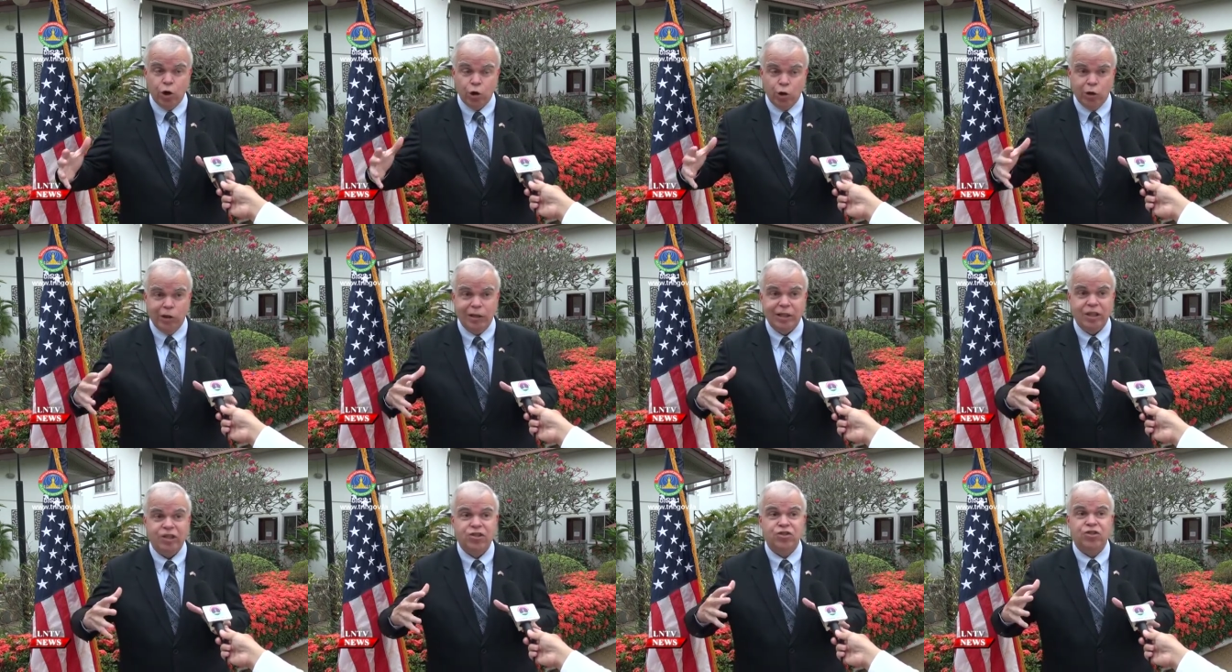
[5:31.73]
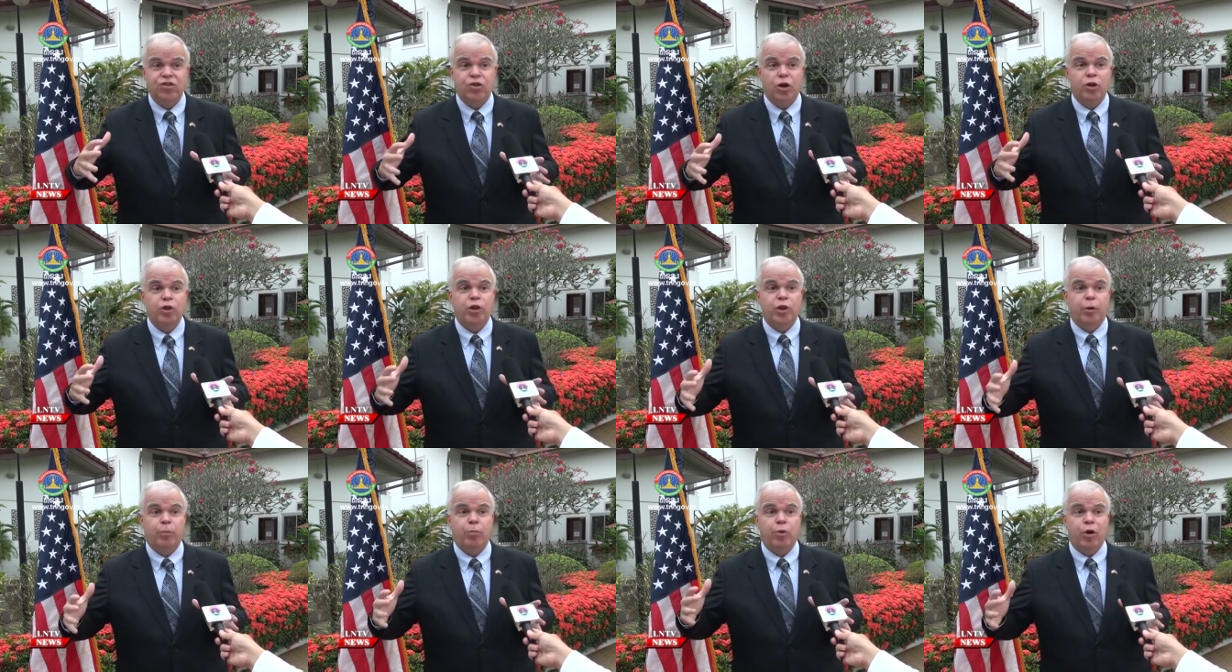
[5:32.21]
or at least
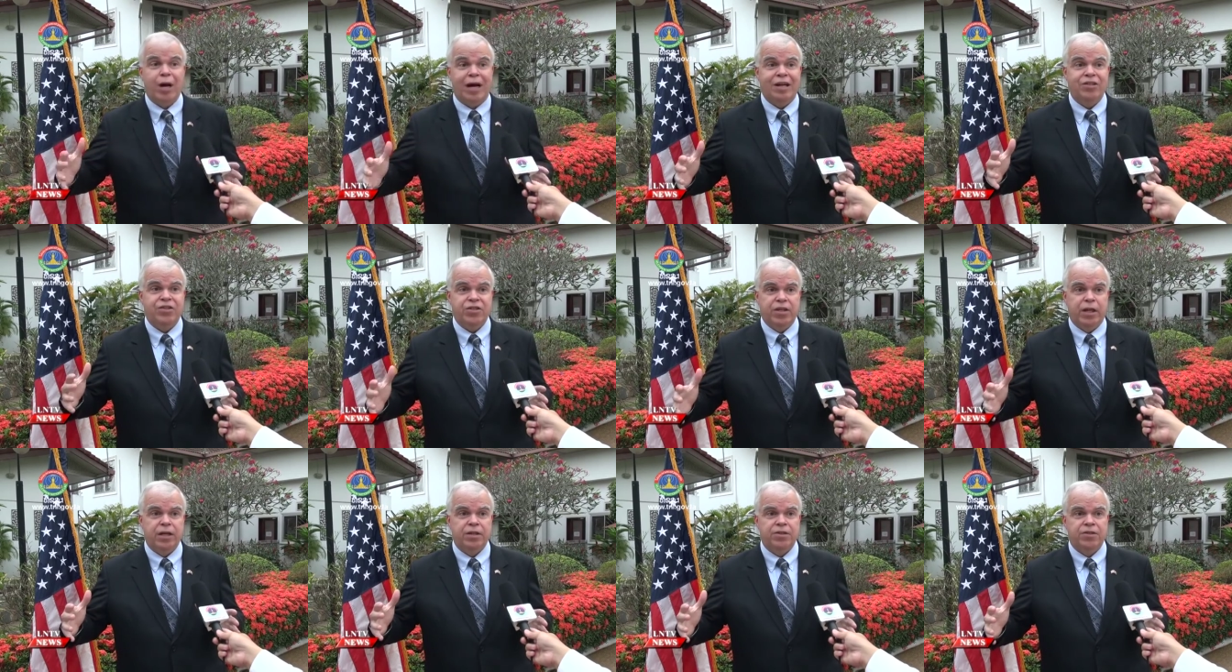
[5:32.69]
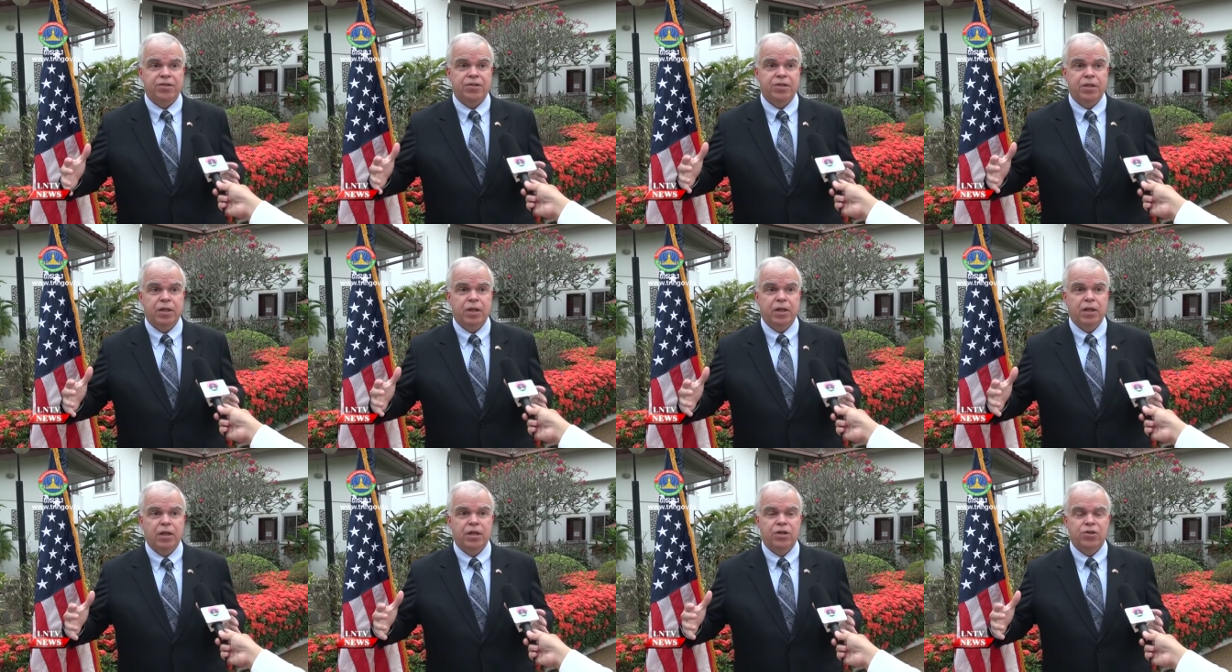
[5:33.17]
start the process
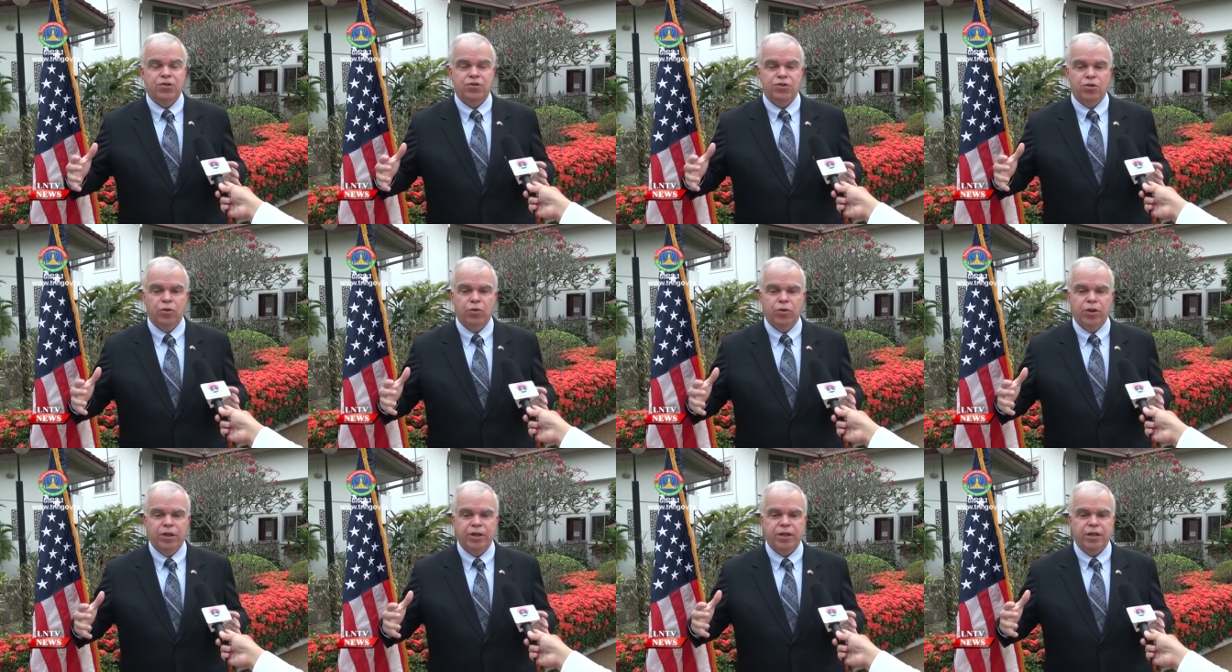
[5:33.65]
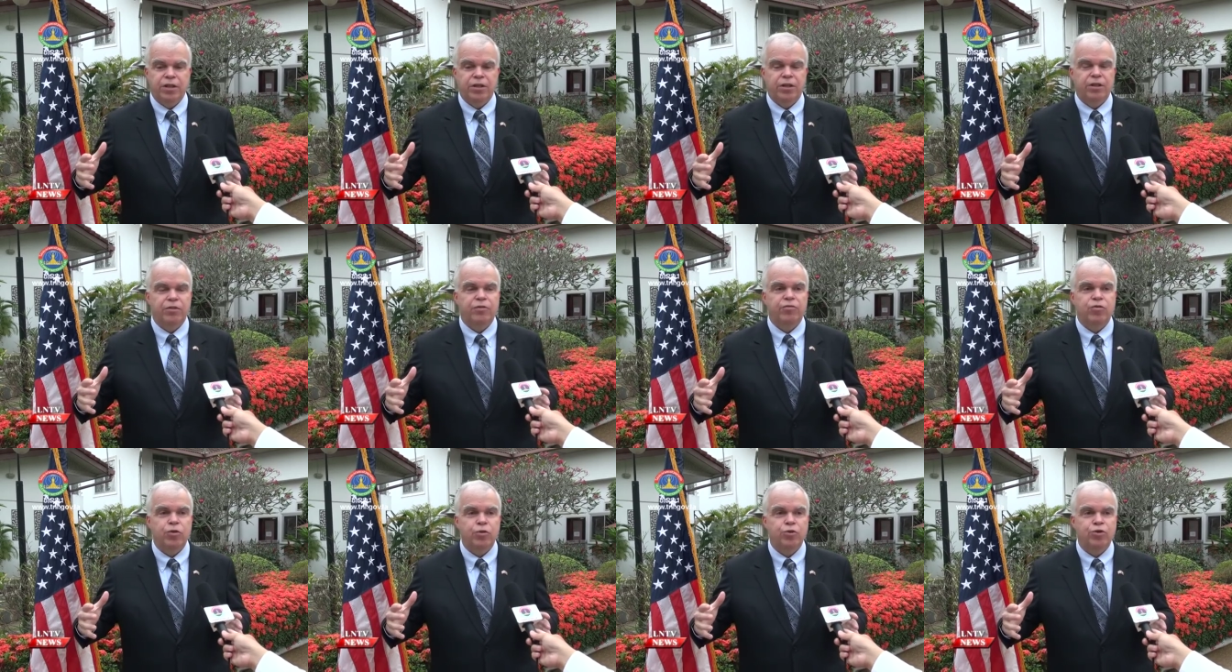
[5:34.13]
so that in
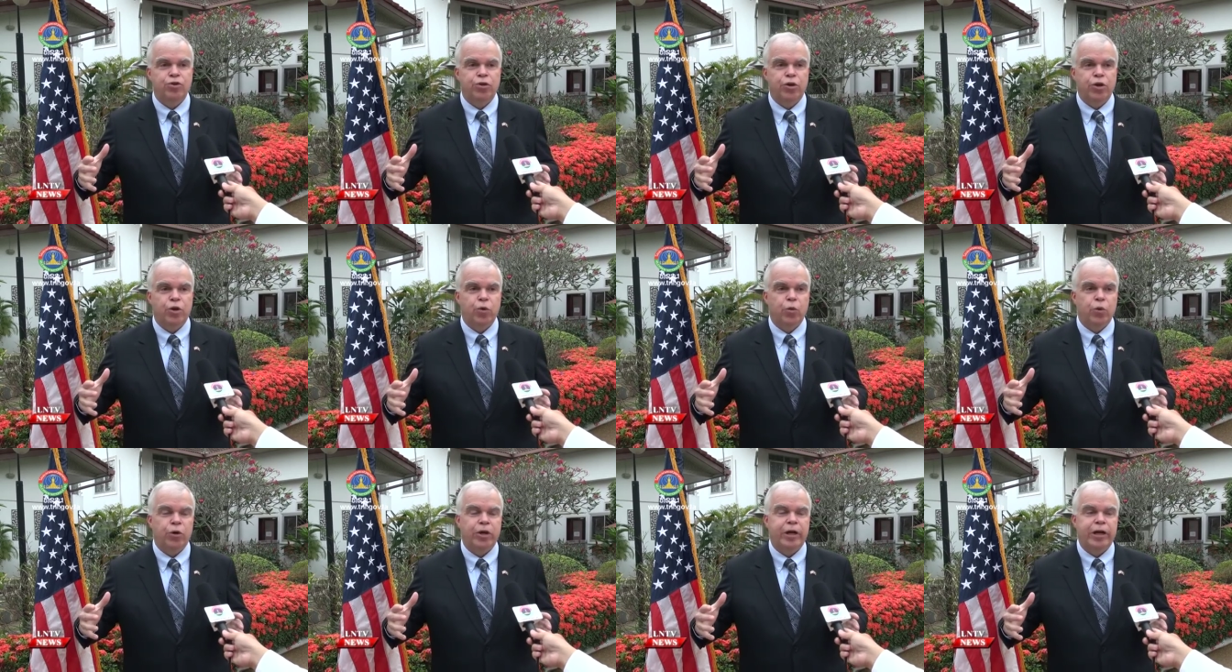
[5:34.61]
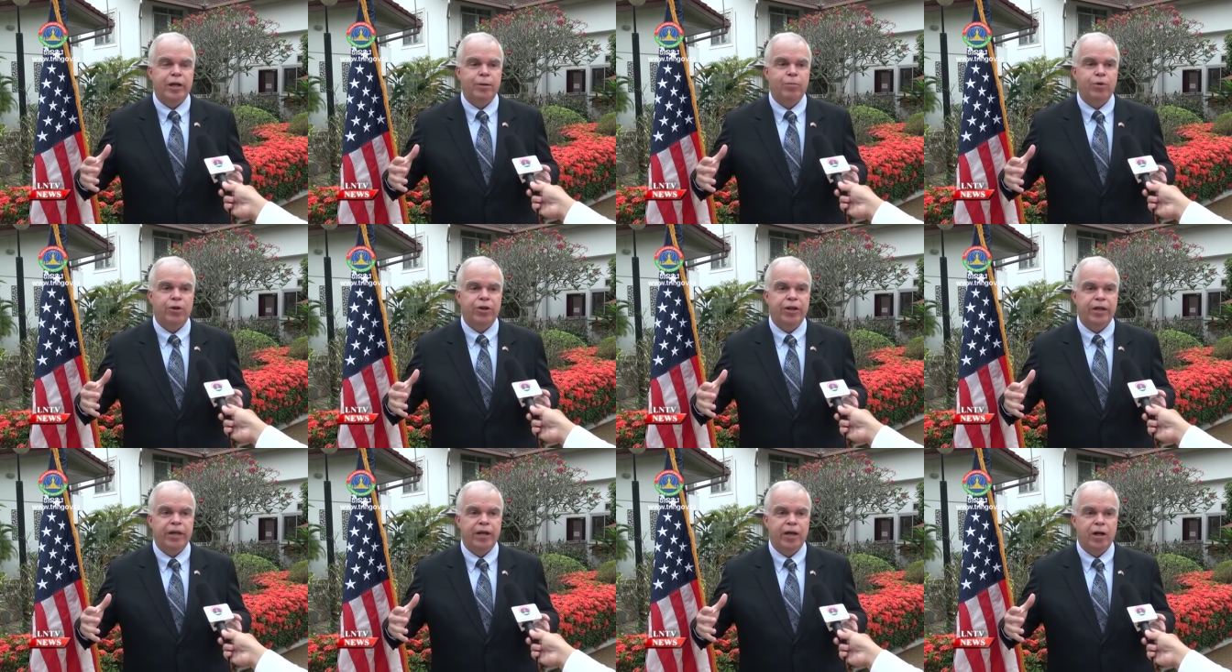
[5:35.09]
the future we're
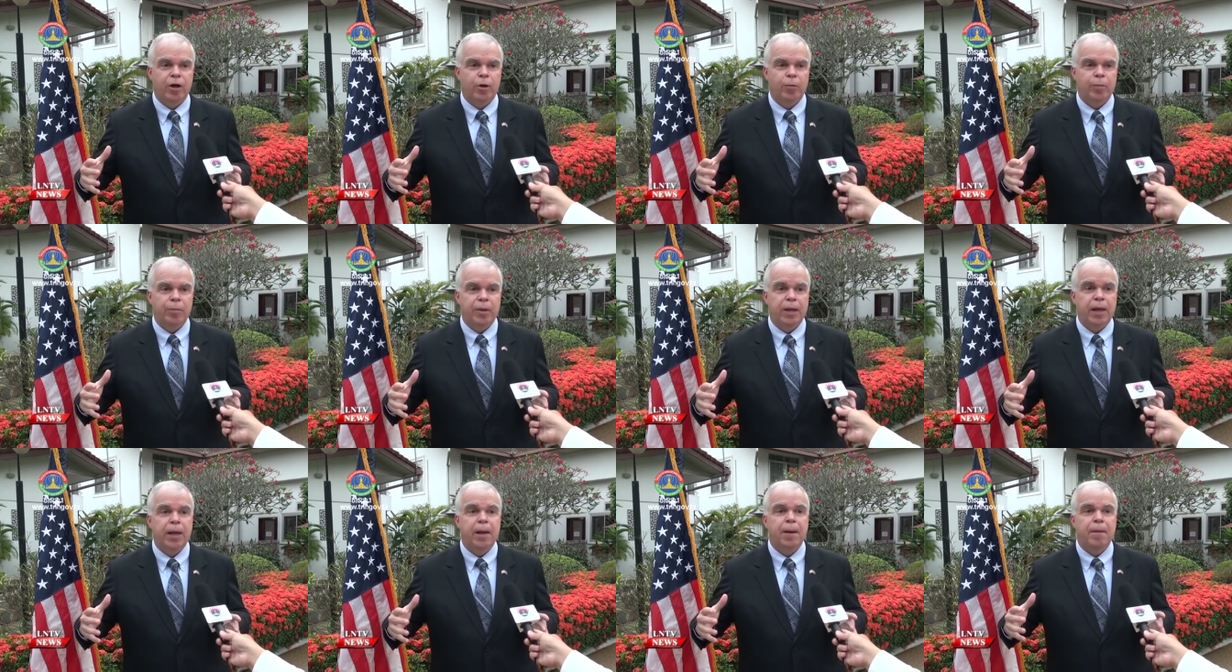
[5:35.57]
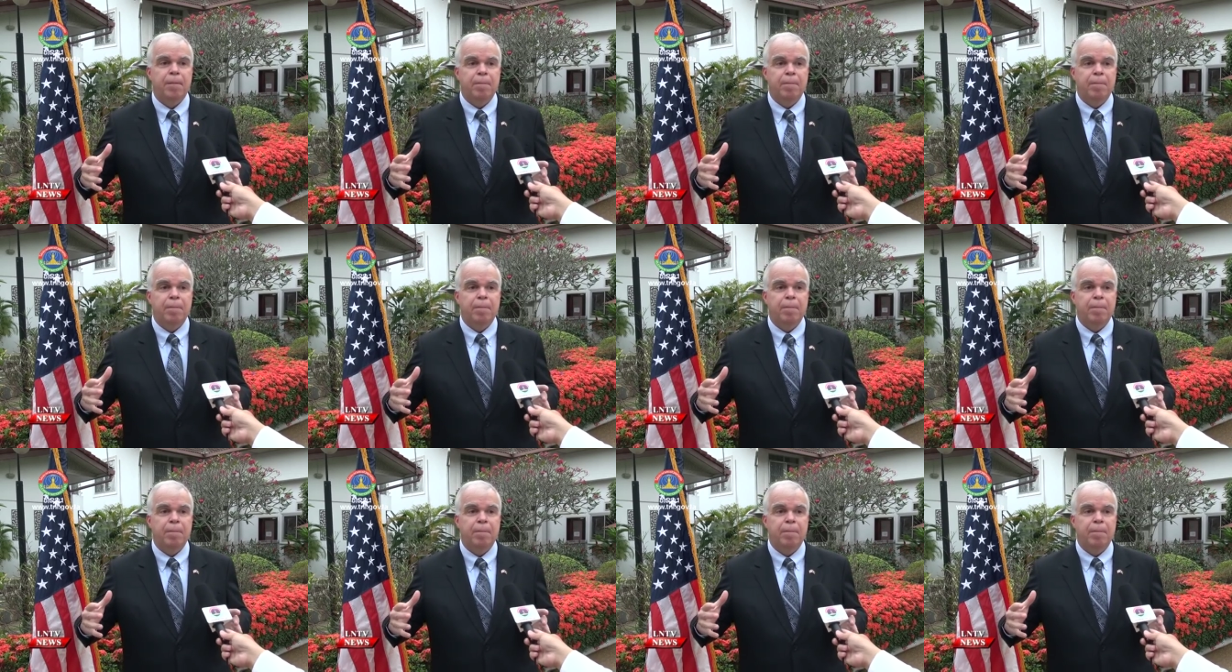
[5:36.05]
able to help